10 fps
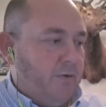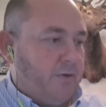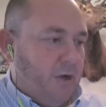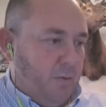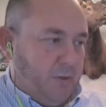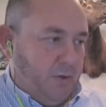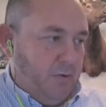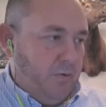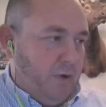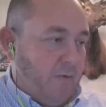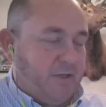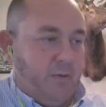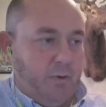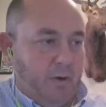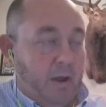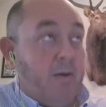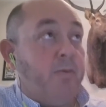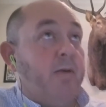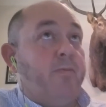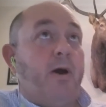The scope 2, obviously,
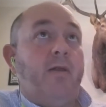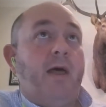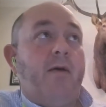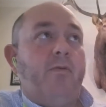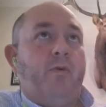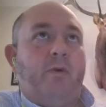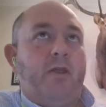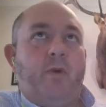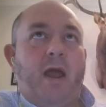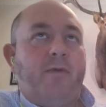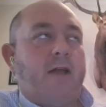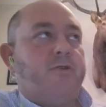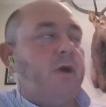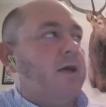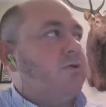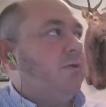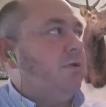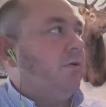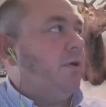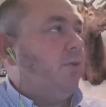and part of that, whether we have natural gas
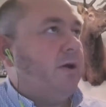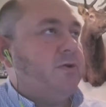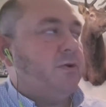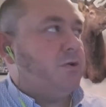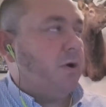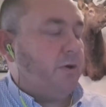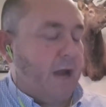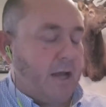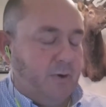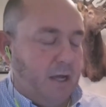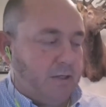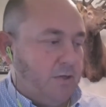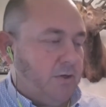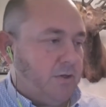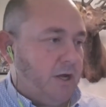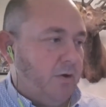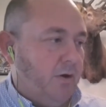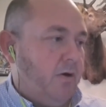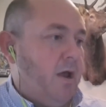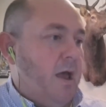driven compressors or other natural gas engines out
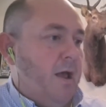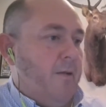here,